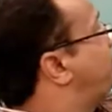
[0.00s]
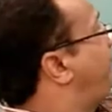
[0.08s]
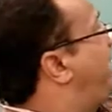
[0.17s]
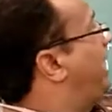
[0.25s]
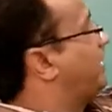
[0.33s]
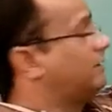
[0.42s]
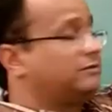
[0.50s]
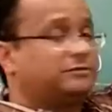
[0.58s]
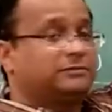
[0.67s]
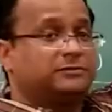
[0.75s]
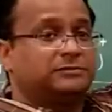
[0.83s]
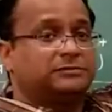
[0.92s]
square
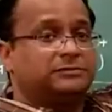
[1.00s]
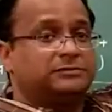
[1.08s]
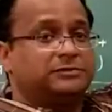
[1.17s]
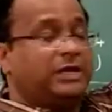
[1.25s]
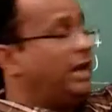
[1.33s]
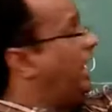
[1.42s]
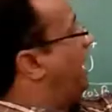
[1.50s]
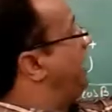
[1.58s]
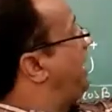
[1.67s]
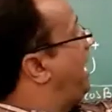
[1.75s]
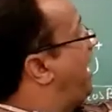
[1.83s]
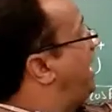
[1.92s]
and
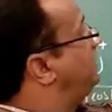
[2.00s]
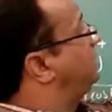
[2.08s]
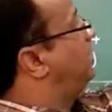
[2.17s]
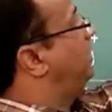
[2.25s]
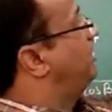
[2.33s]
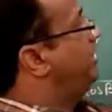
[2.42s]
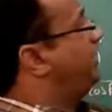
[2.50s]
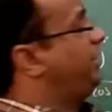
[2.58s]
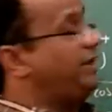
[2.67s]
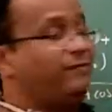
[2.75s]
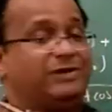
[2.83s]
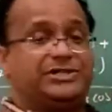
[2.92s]
add the
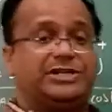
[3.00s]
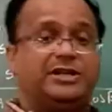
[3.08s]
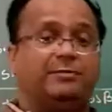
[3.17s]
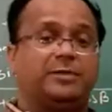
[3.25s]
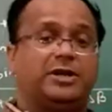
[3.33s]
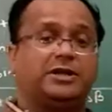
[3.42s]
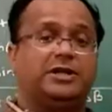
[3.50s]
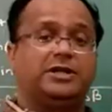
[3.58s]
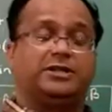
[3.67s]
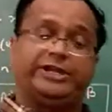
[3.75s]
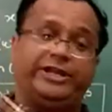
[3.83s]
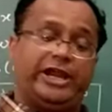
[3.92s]
equation number
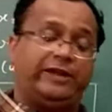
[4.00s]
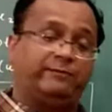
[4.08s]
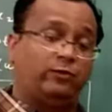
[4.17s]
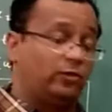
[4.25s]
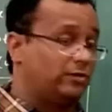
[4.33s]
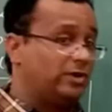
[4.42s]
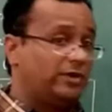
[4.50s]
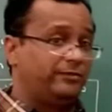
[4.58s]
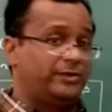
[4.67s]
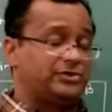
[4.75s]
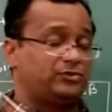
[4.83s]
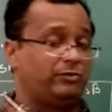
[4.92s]
3 and 4.
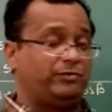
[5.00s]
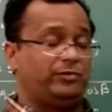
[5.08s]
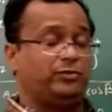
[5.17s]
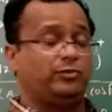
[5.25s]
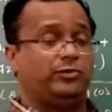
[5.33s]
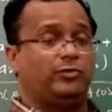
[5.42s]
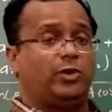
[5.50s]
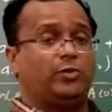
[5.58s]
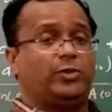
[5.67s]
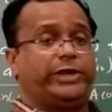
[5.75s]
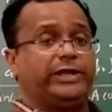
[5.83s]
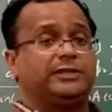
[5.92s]
First of all, we want
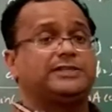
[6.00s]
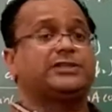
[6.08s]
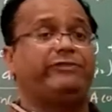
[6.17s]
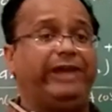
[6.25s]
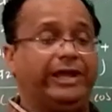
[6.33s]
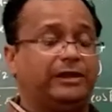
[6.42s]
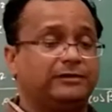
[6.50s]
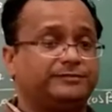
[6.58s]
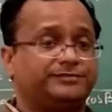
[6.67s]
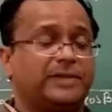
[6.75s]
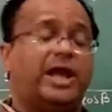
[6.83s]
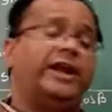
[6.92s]
to take the square,
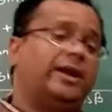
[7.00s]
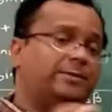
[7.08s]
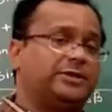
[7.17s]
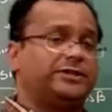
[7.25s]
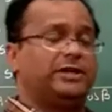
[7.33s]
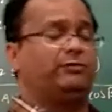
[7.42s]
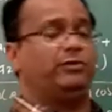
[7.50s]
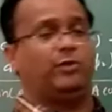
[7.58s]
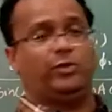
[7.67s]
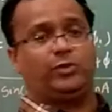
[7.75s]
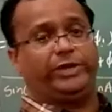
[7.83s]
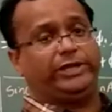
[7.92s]
and after that we
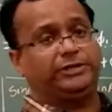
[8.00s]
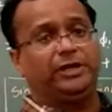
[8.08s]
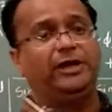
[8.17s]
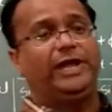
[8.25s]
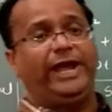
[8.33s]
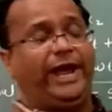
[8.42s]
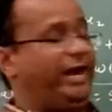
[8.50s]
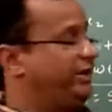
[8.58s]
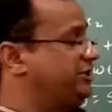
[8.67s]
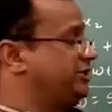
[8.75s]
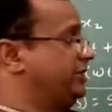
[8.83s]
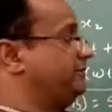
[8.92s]
want to take the
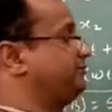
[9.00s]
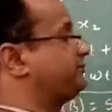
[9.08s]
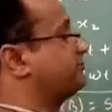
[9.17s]
addition.